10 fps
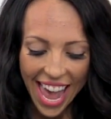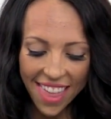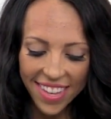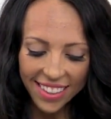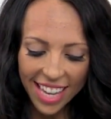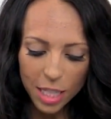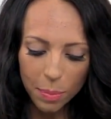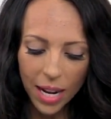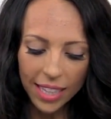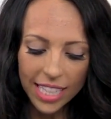And then last
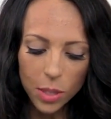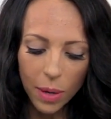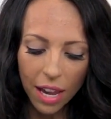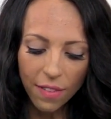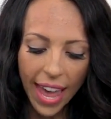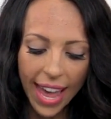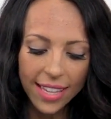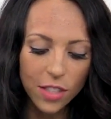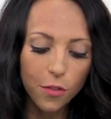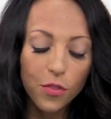but not least, we have
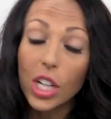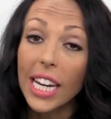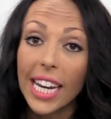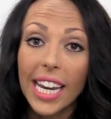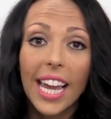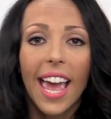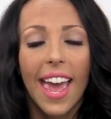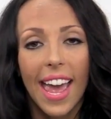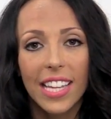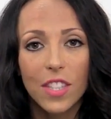hands-free.
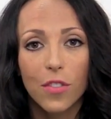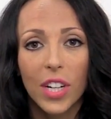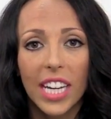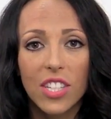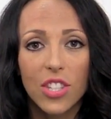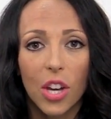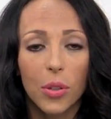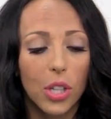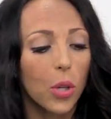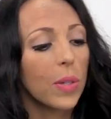Hands-free is so
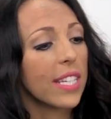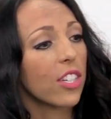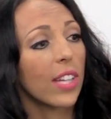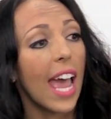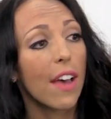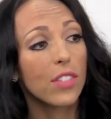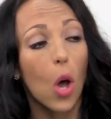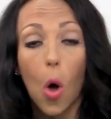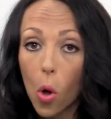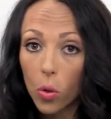you don't necessarily have to
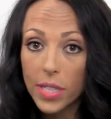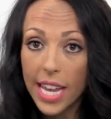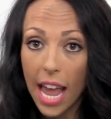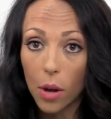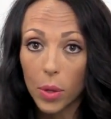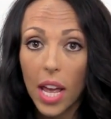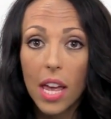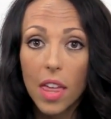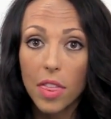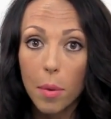hold down
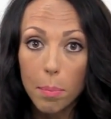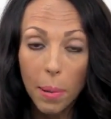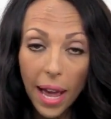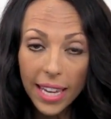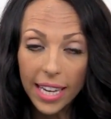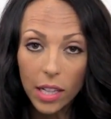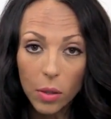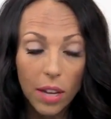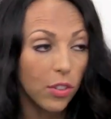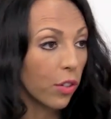the button
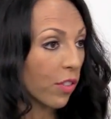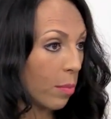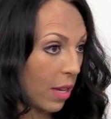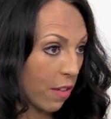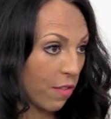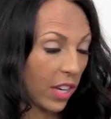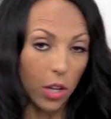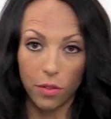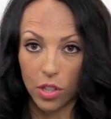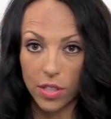if you're filming a
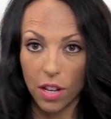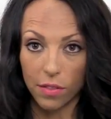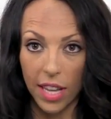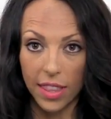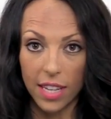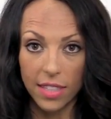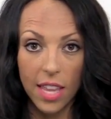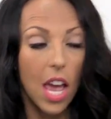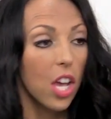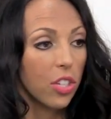video of yourself like this.
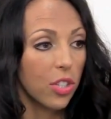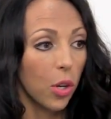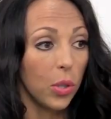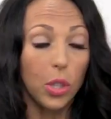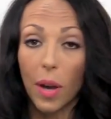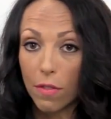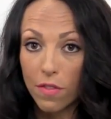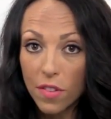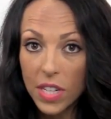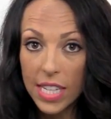So you have
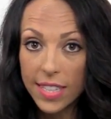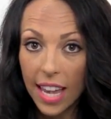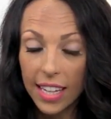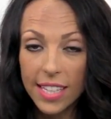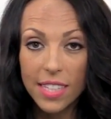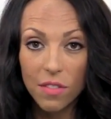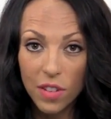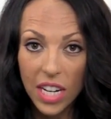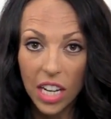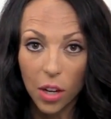15 seconds in
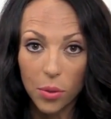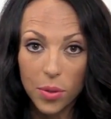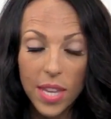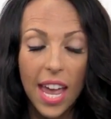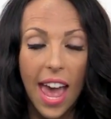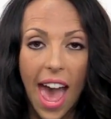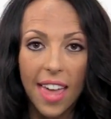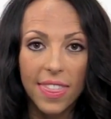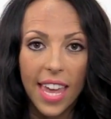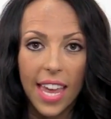videos,
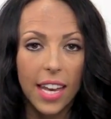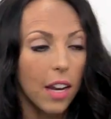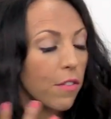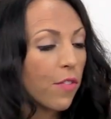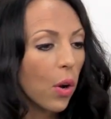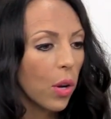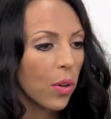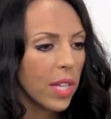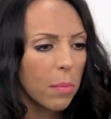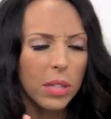And then
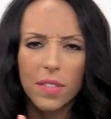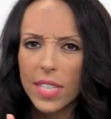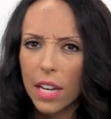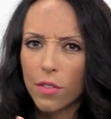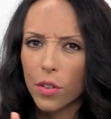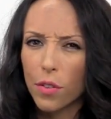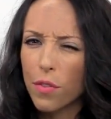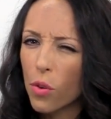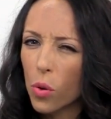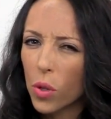photos, I believe, stay for
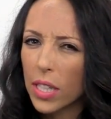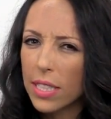4